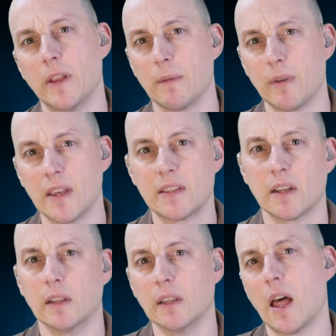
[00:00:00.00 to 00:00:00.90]
playing bass
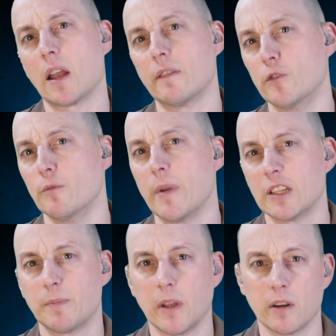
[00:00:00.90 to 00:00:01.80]
that a lot of new
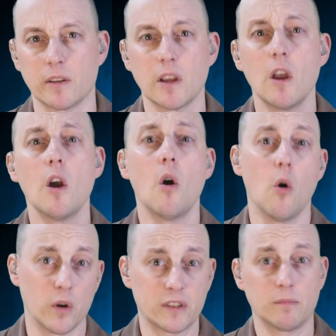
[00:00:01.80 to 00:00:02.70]
bass players
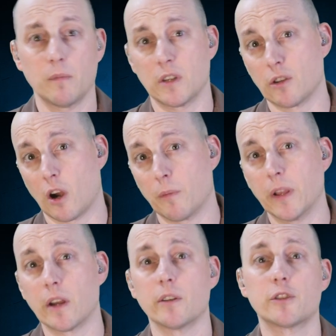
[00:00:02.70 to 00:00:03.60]
or sometimes guitar
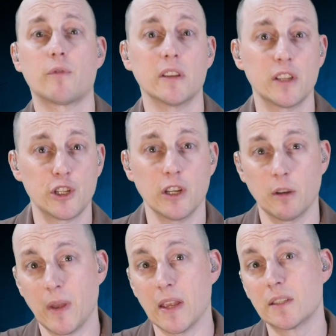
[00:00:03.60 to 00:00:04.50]
players transitioning
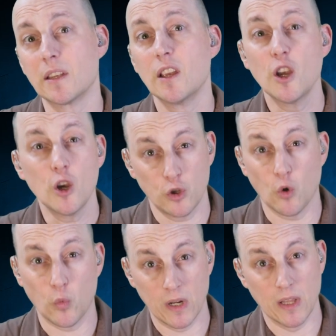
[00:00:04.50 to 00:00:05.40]
to bass
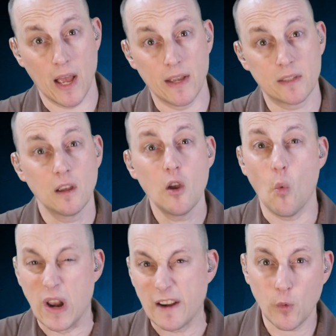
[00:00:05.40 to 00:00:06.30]
don't realize.
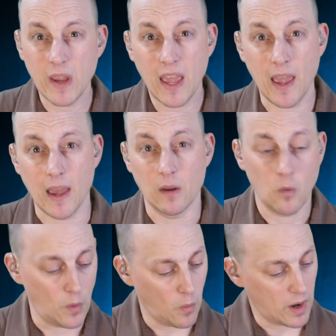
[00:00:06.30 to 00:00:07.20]
Whenever we can,
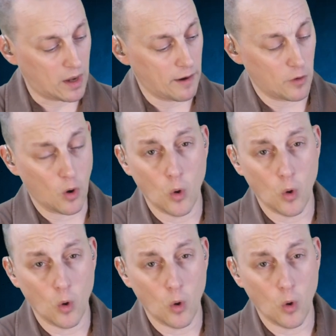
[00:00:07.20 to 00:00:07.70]
we want to cover